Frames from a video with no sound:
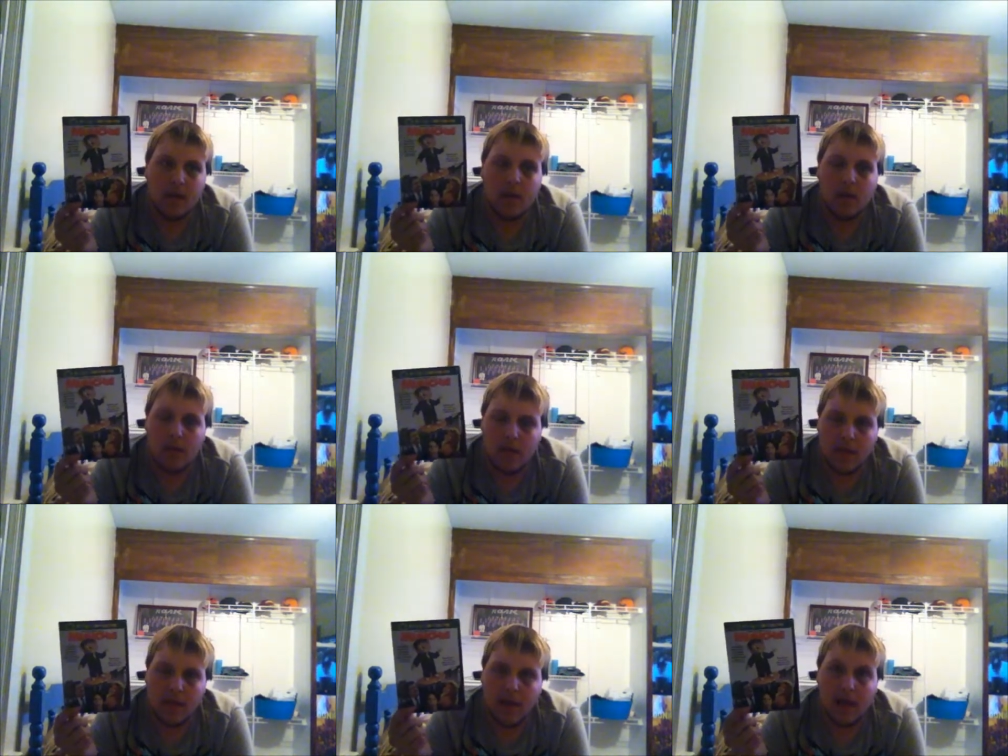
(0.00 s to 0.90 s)
because,
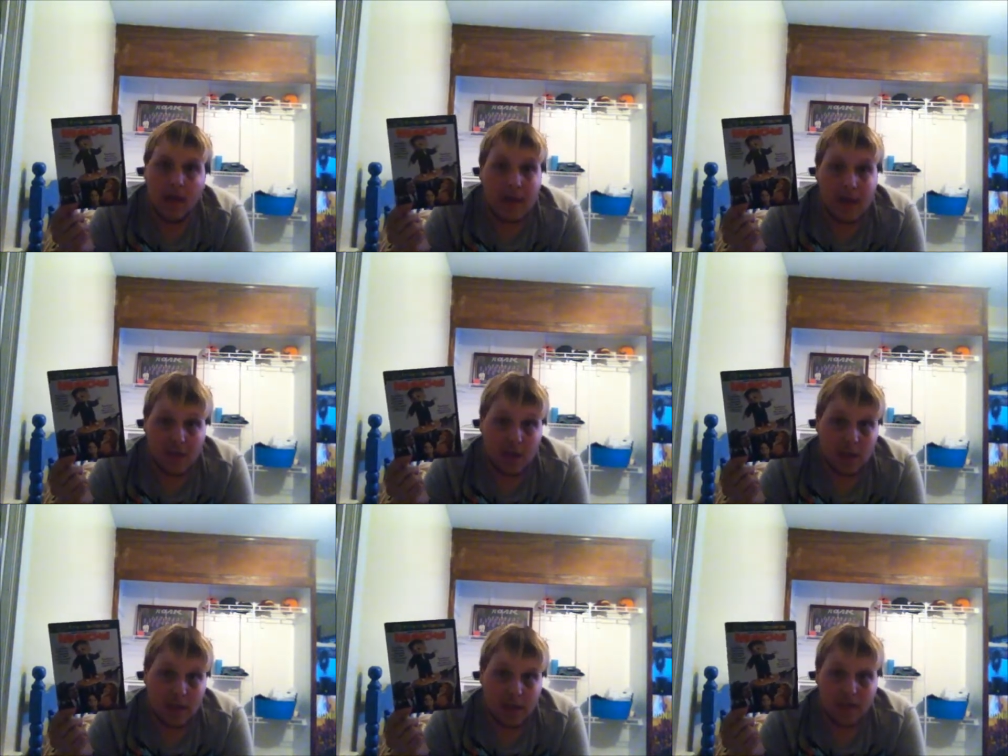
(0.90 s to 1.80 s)
uh, like I
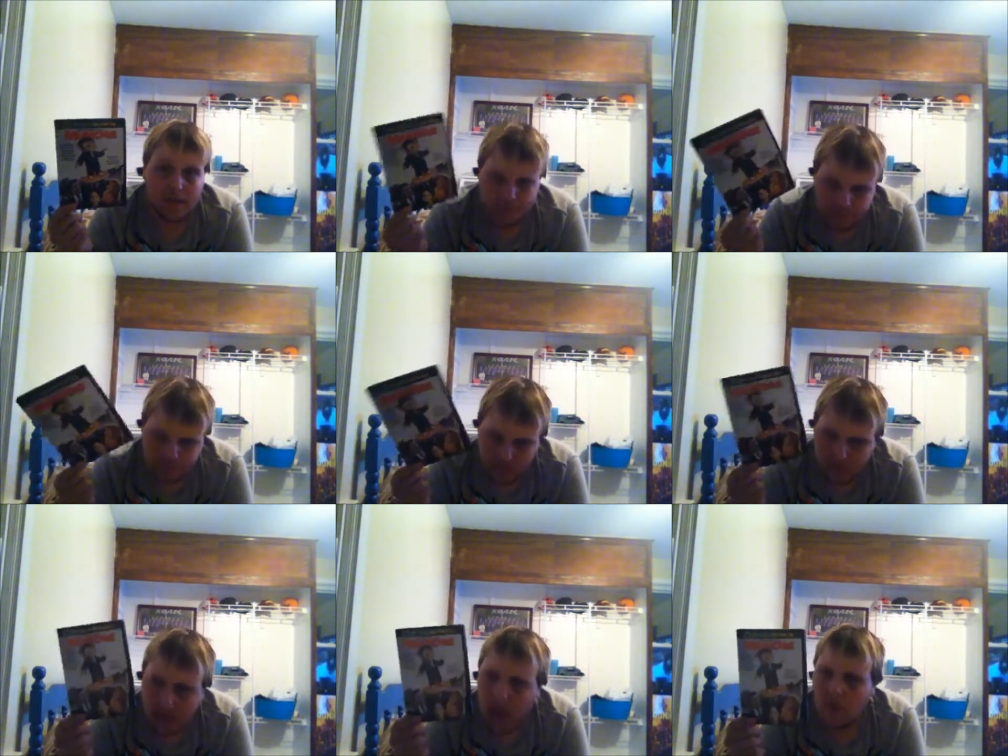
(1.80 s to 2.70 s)
just said.
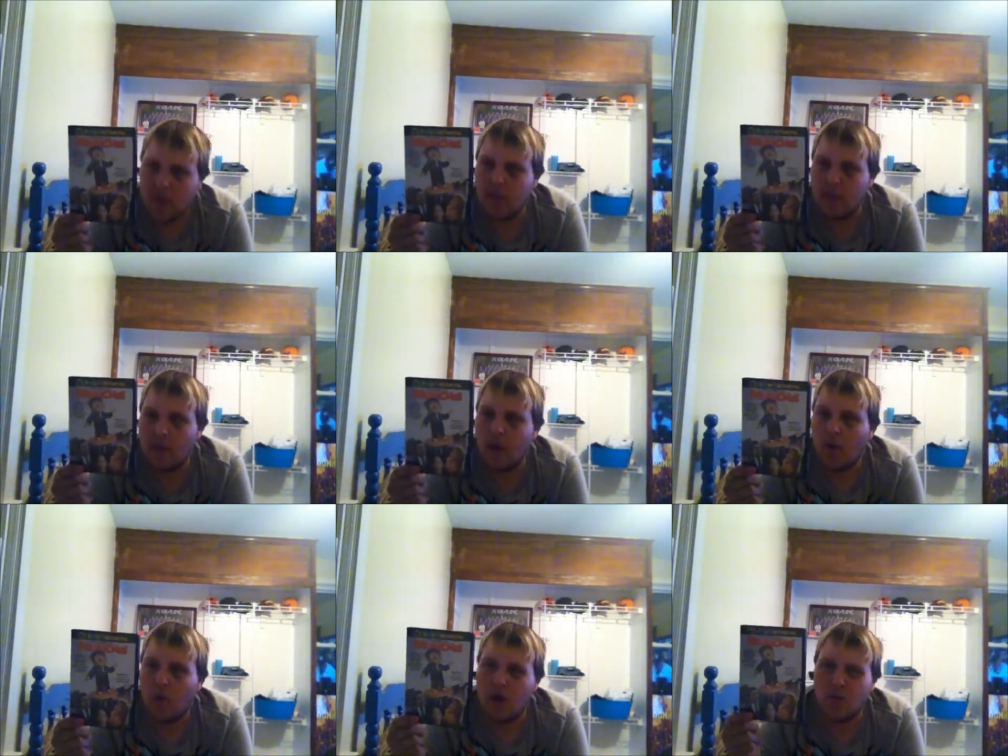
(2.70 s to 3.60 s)
I recently saw
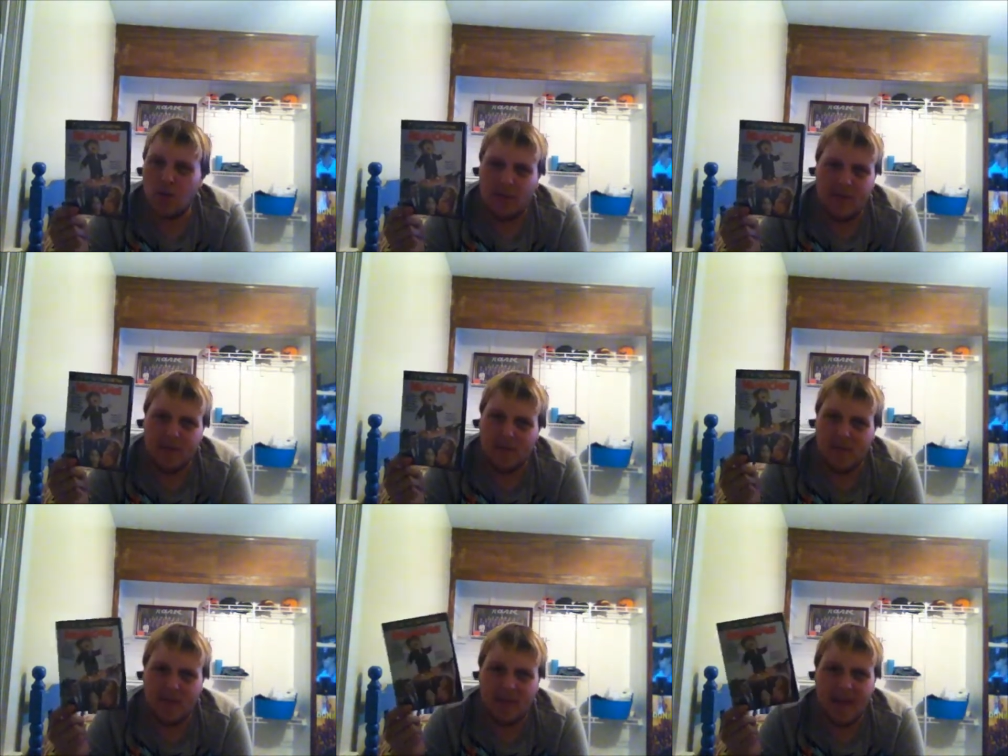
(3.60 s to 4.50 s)
watched one of his
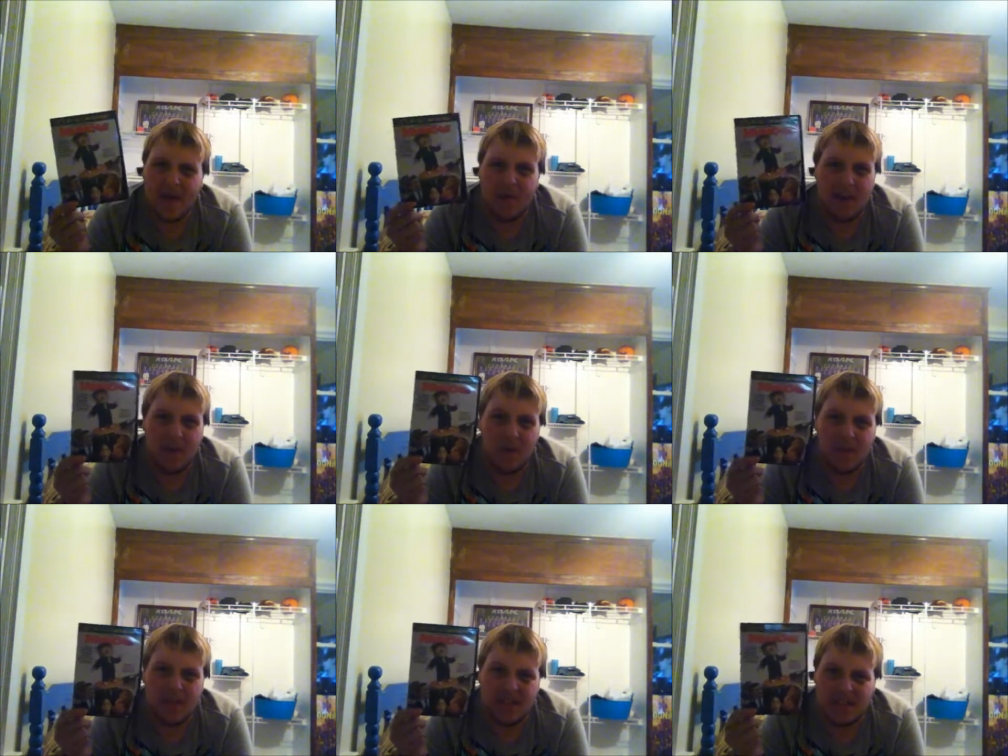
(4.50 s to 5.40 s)
movies. I forget what it
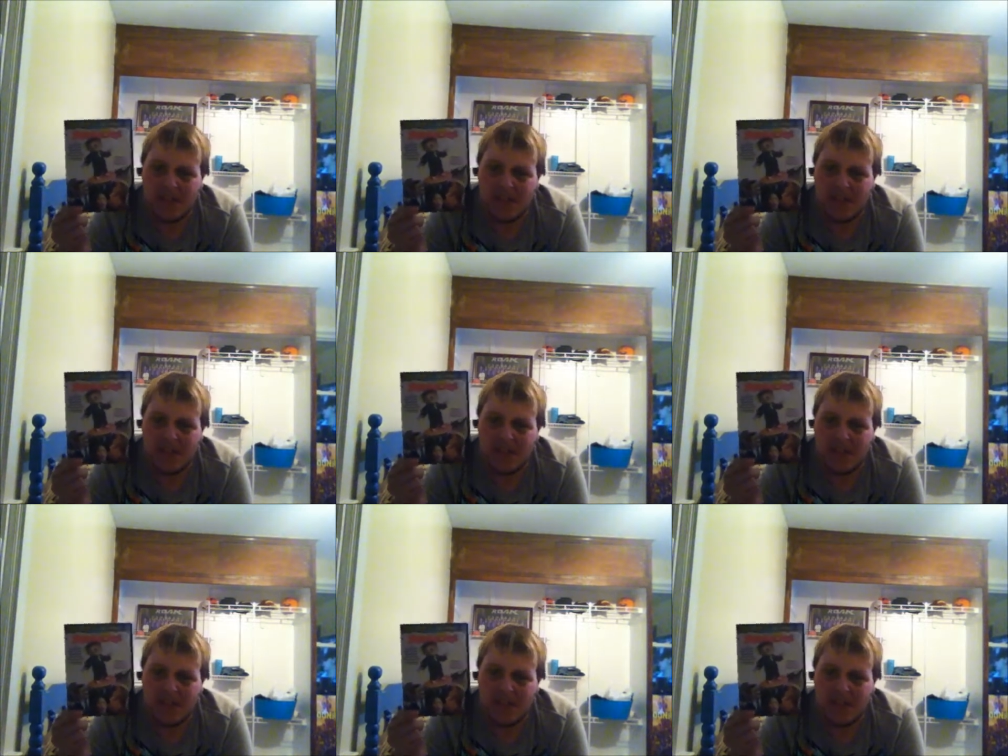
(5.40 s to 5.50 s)
was,